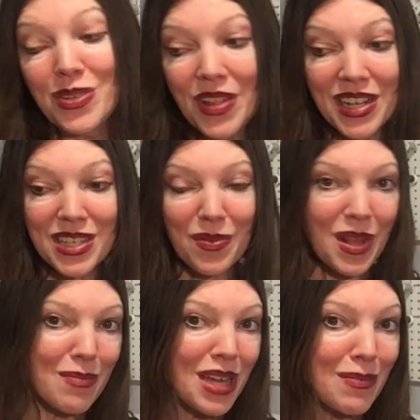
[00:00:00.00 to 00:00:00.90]
So then I said, well,
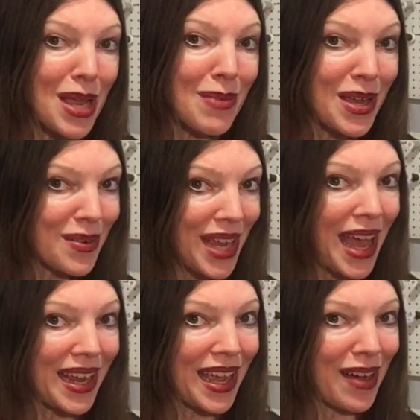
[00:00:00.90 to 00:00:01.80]
I'm going to make my own
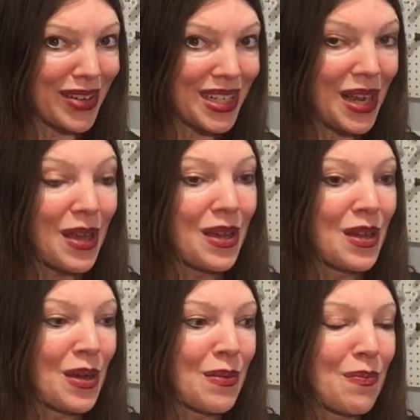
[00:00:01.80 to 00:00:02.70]
cat couch,
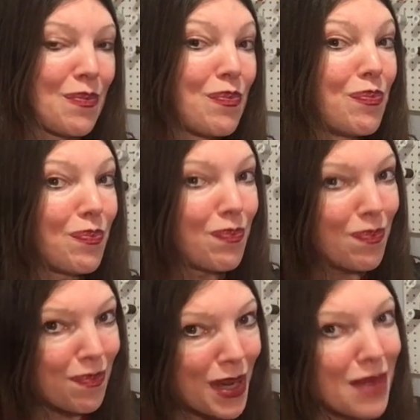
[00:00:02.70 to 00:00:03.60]

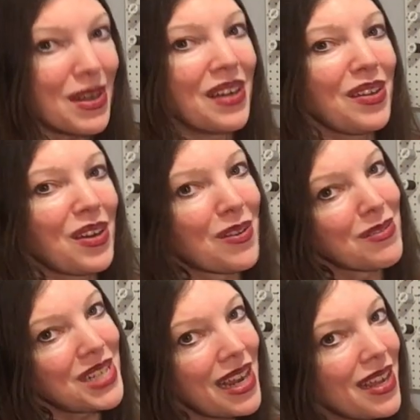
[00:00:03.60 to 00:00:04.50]
but I'm not good at
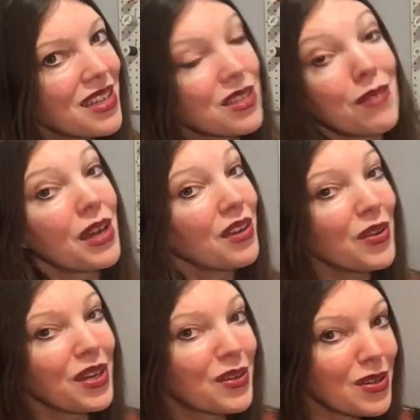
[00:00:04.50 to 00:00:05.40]
crocheting, so I'm not
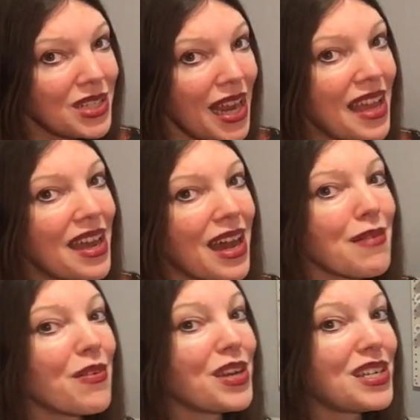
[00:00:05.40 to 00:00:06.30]
going to crochet it.
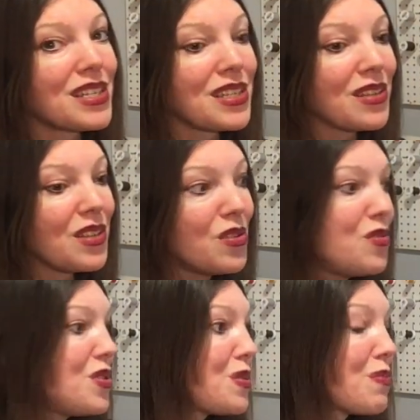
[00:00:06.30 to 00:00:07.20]
I'm going to just
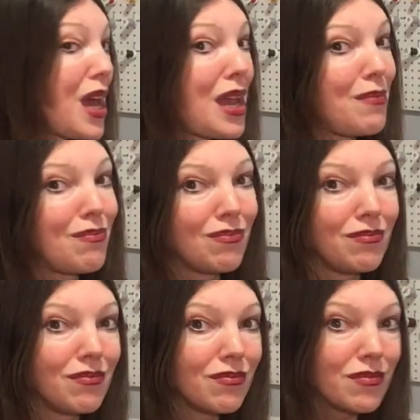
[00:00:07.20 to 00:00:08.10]
use my
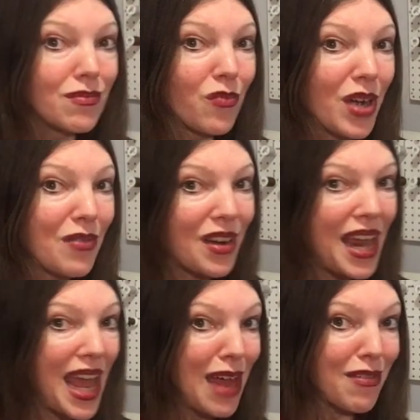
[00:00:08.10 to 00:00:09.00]
whatever
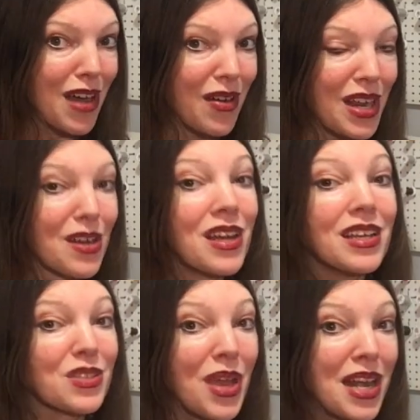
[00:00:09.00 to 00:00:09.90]
I have around here.
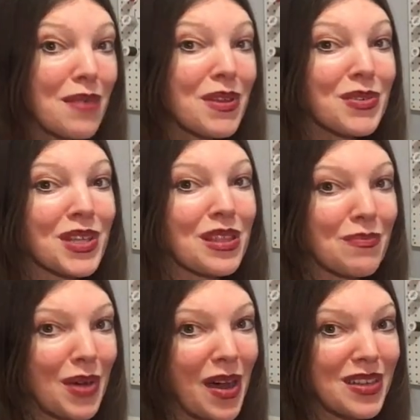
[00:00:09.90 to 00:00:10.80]
So I ended up using the
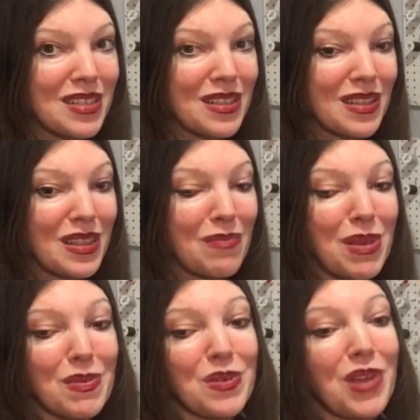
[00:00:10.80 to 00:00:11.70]
box that the
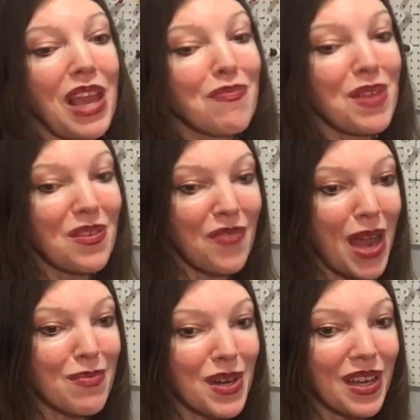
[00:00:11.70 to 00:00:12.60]
people who gave me the
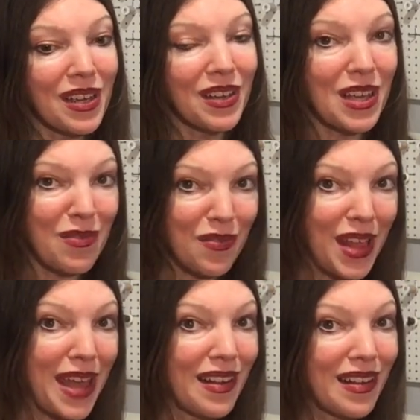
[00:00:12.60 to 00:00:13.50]
fabric in
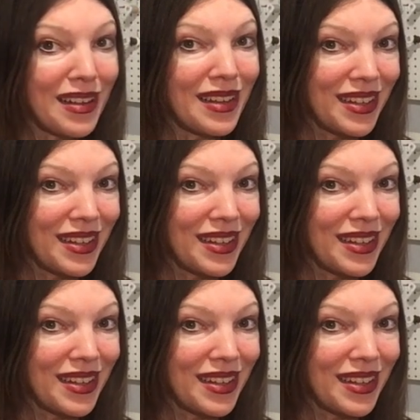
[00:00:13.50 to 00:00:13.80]
flannel